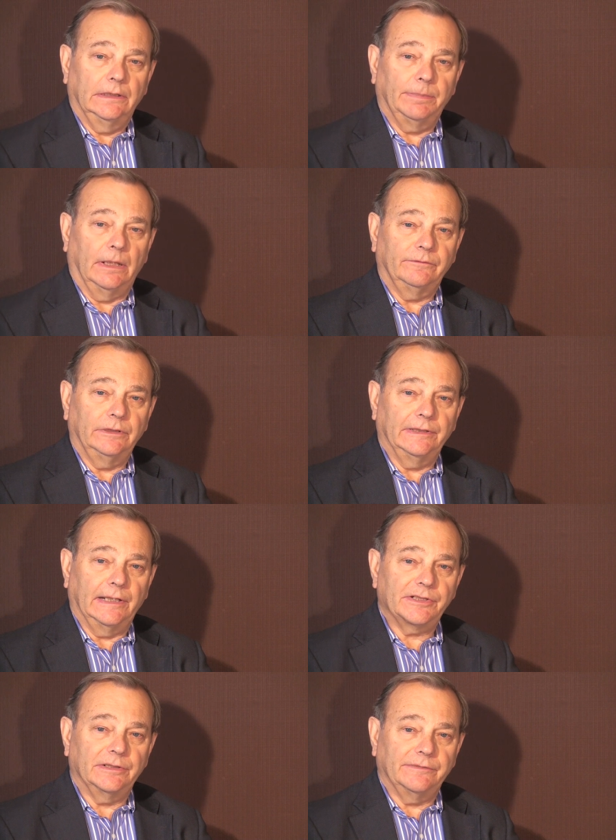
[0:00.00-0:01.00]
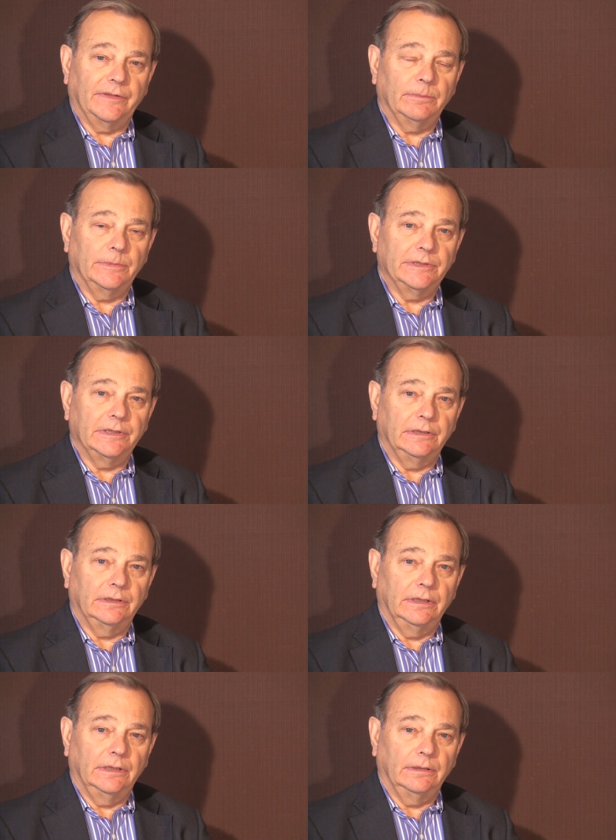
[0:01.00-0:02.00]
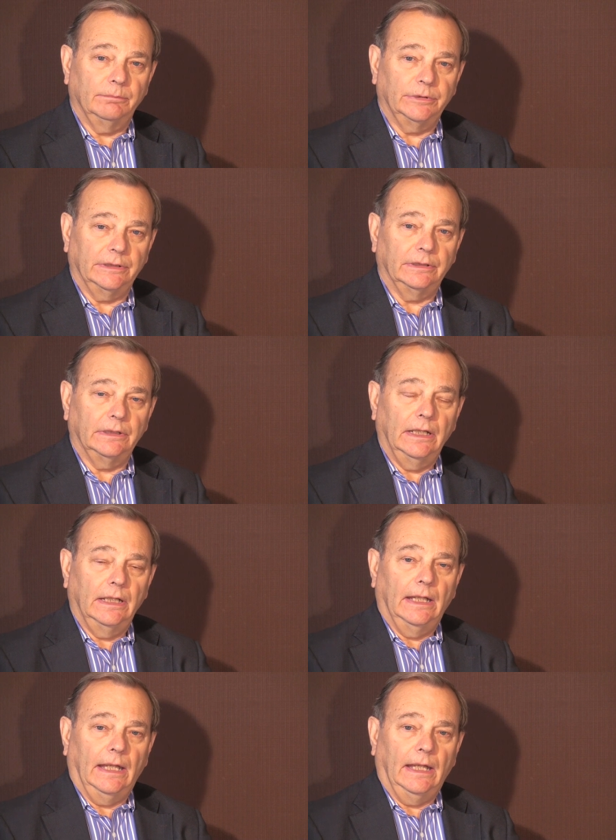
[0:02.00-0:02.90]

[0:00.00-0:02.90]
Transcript: Department for International Development in, in Britain,